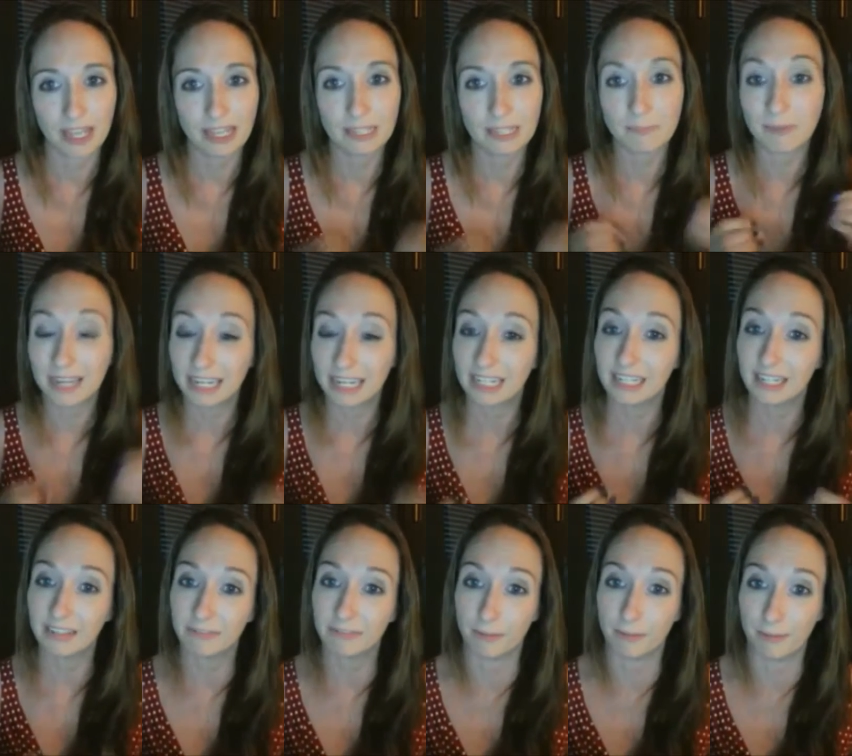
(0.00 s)
It's been a
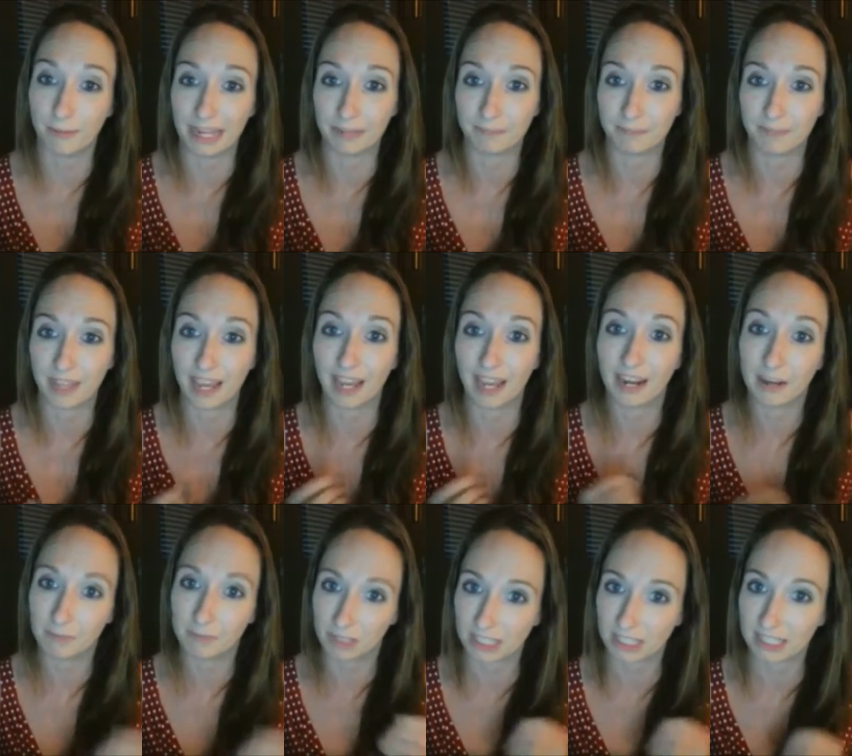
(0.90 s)
year for me,
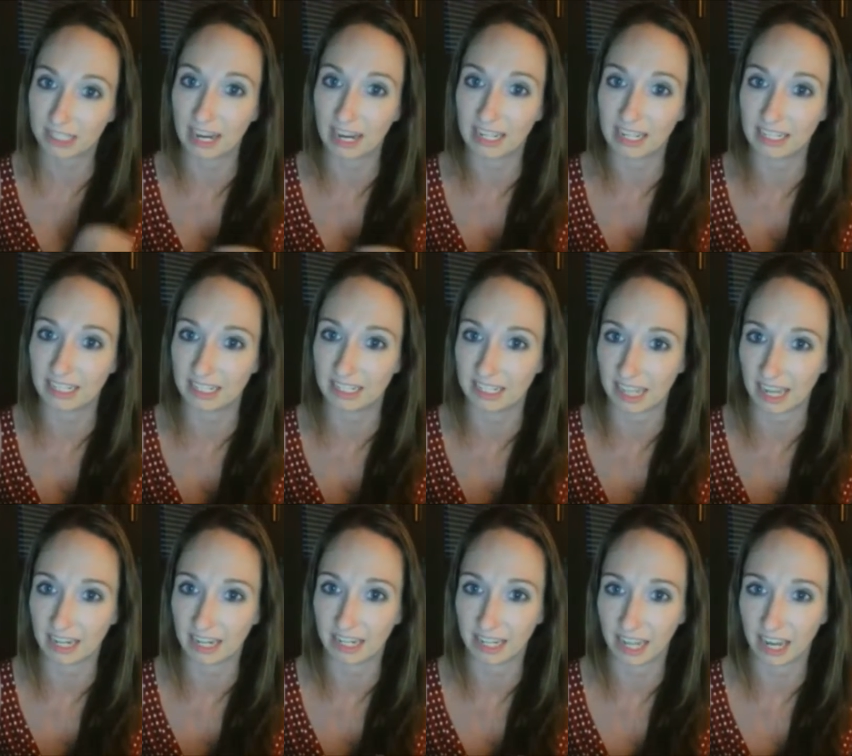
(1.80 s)
and I'm just starting to
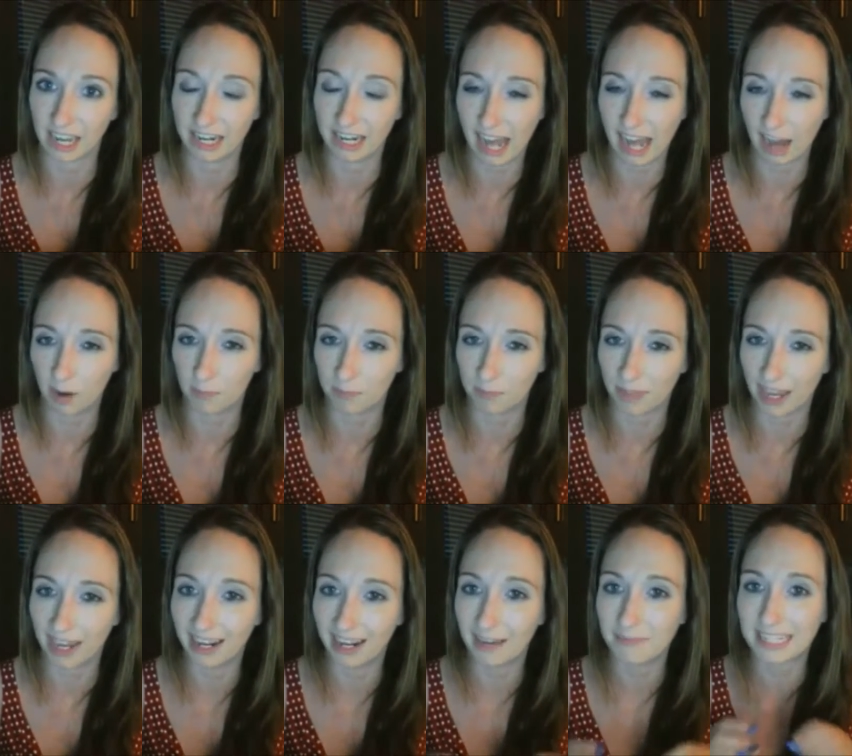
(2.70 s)
date again now,
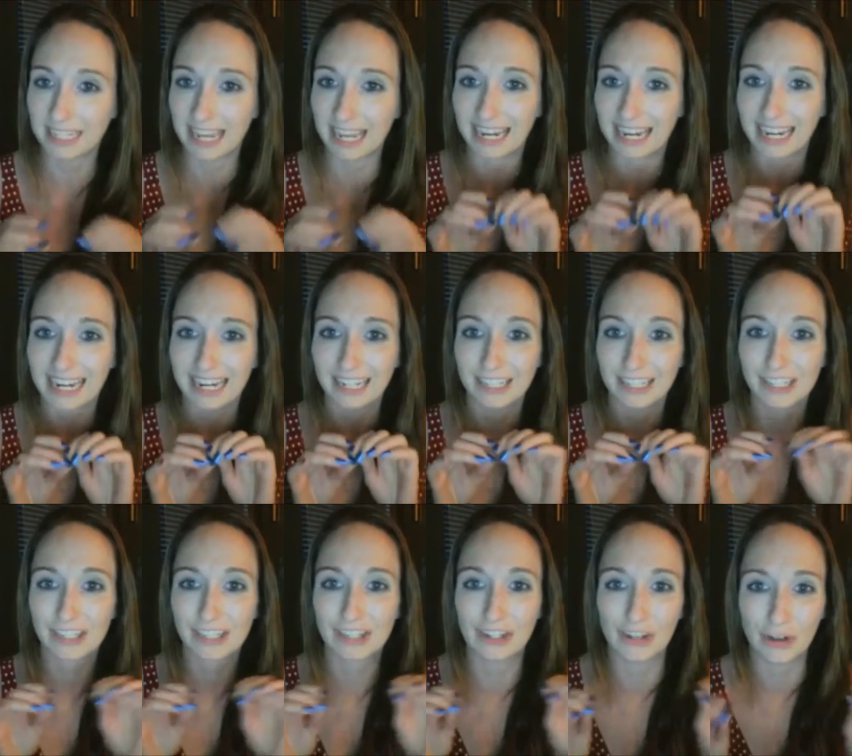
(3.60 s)
and I'm
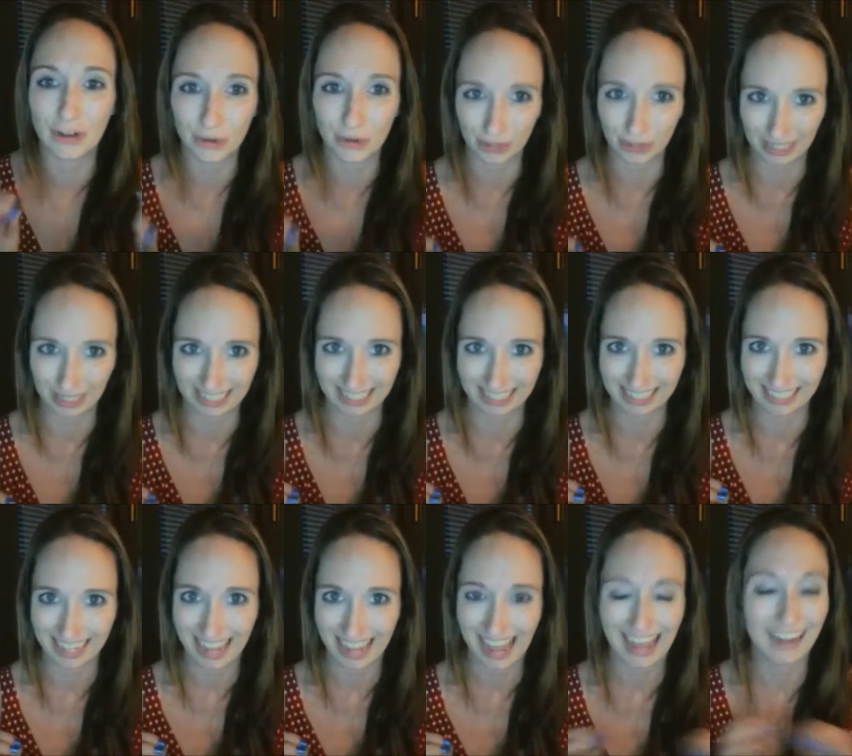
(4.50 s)
dating
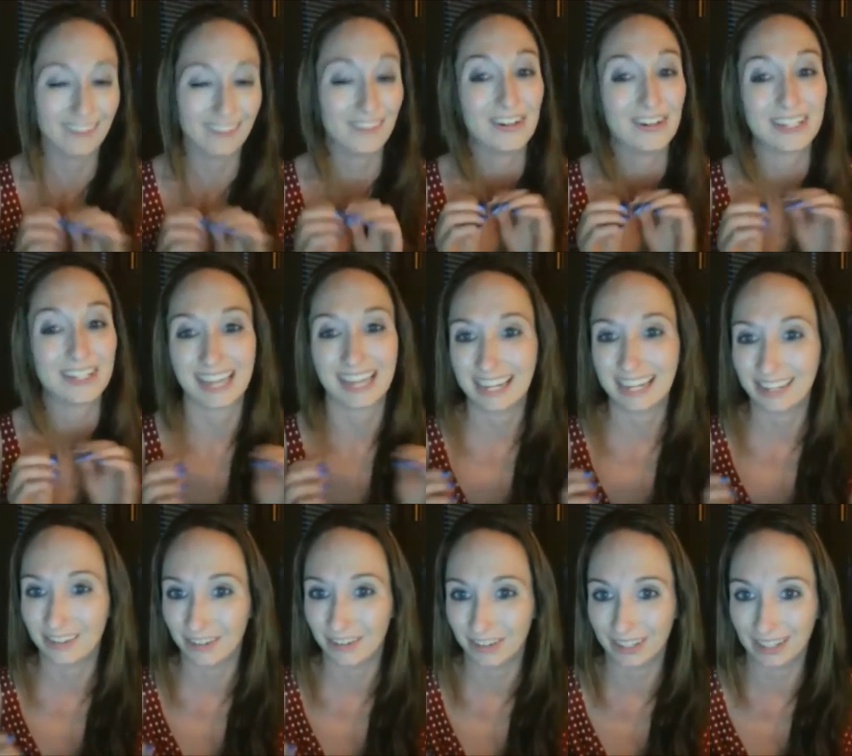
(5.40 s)
slowly, and I'm not
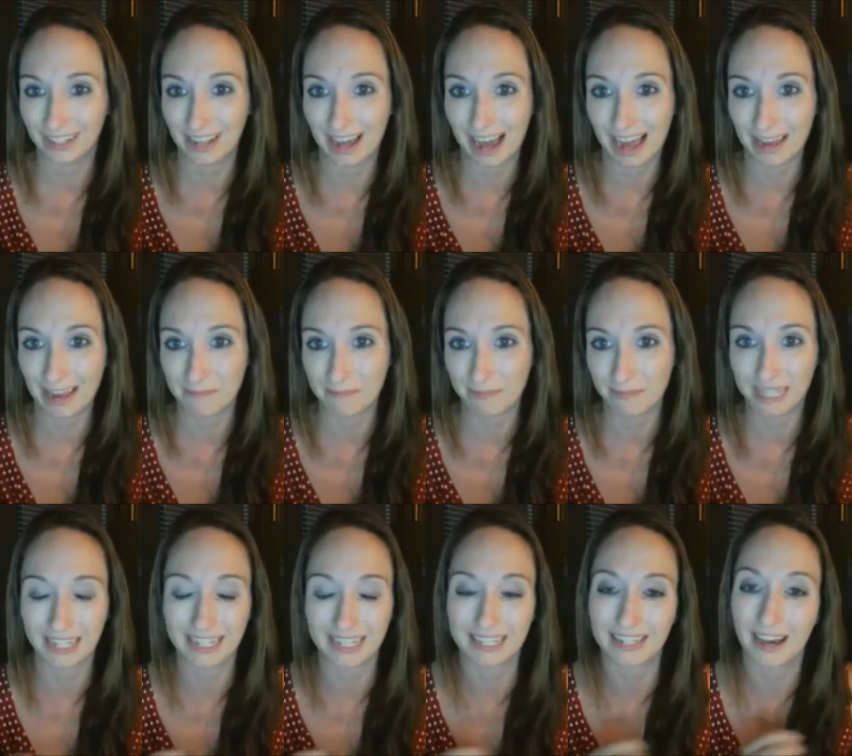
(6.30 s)
dating online
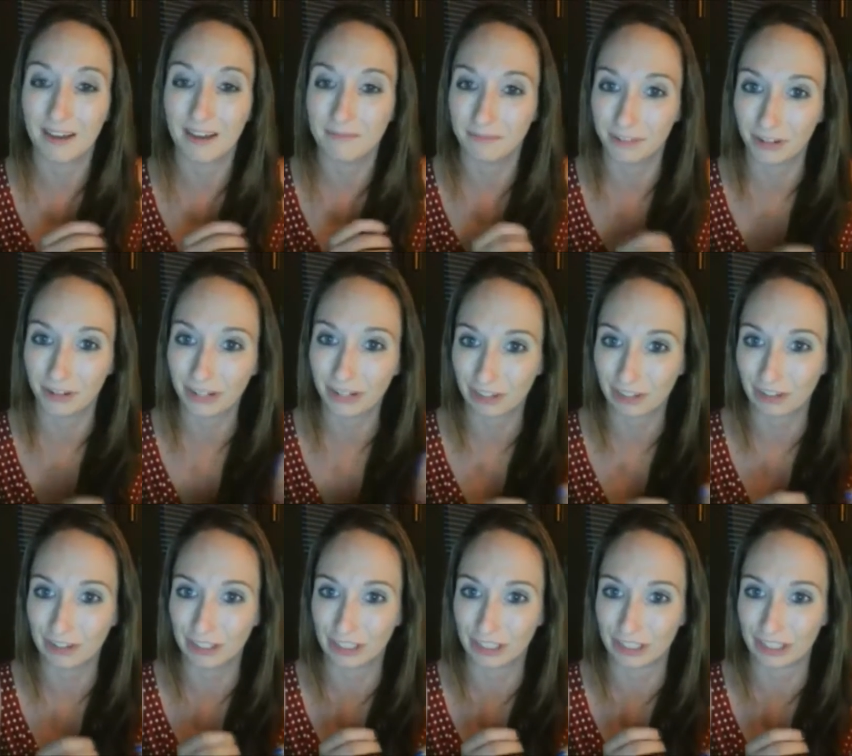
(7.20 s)
because I'm very
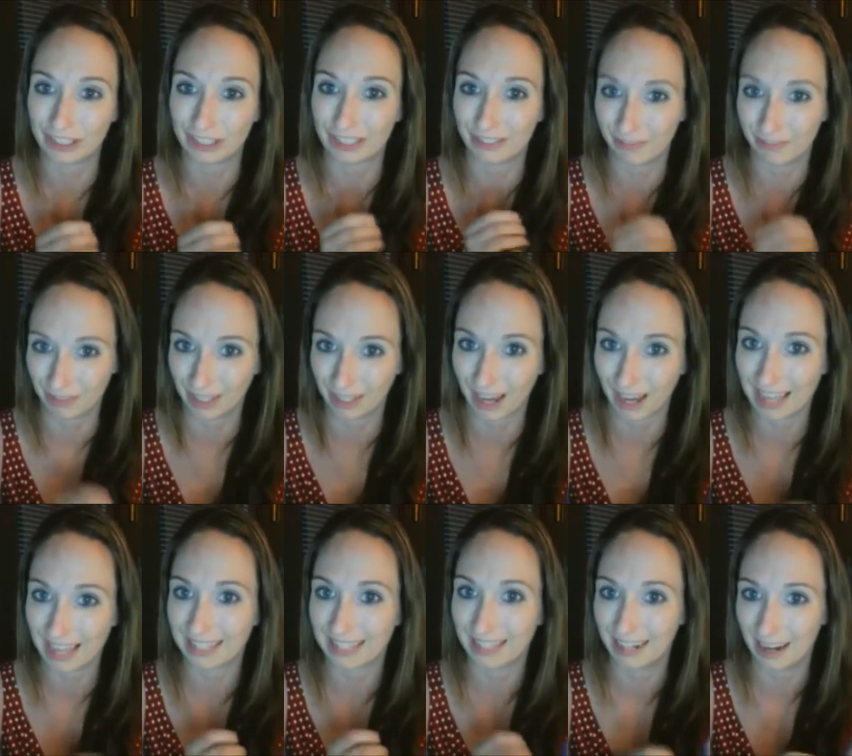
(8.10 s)
conscious of the
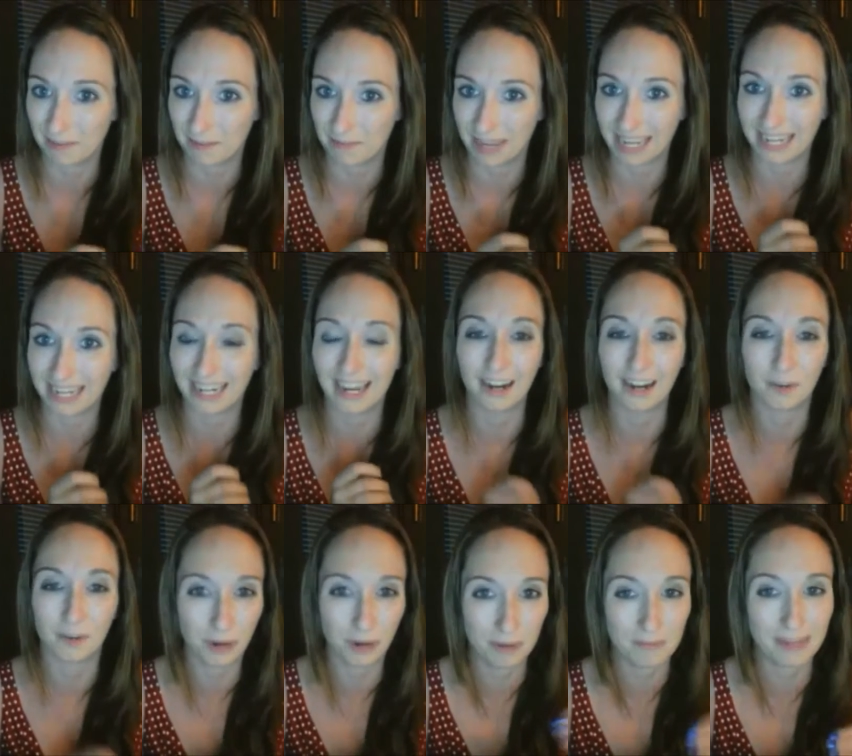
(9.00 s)
guys that I meet,
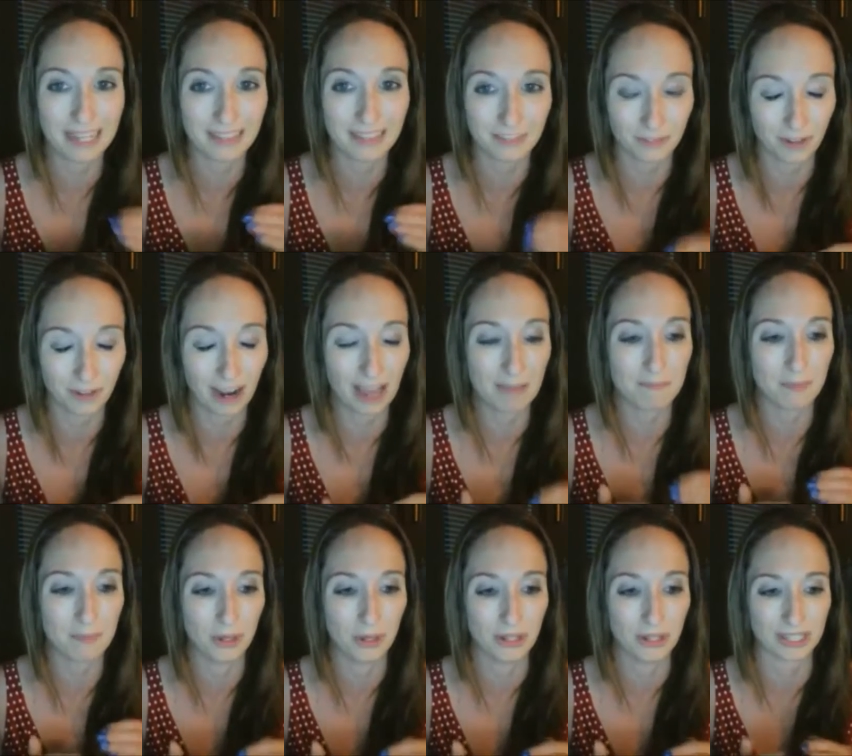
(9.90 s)
and I want to meet the
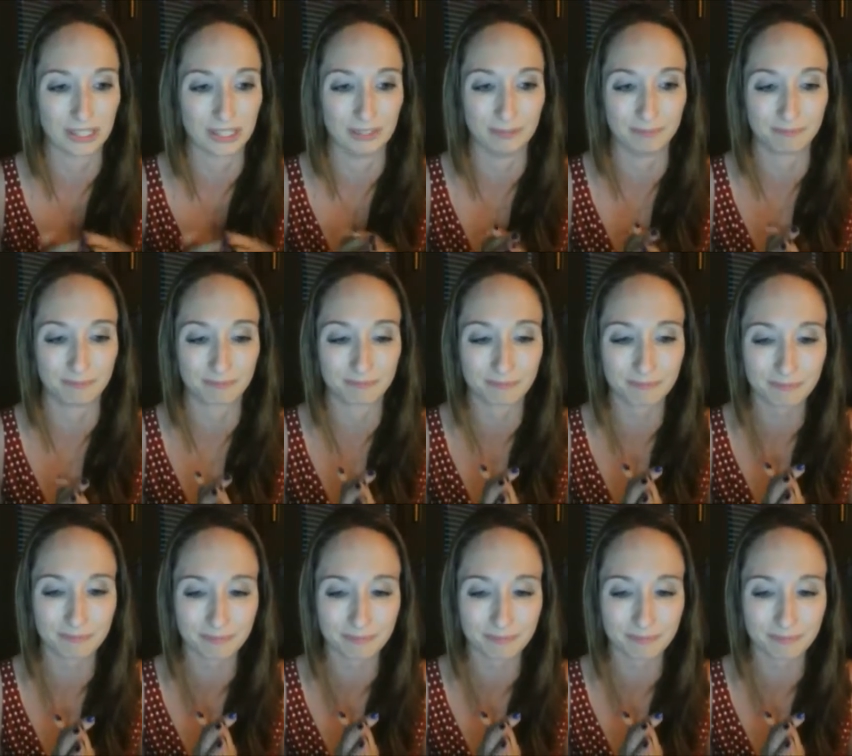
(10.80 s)
right person.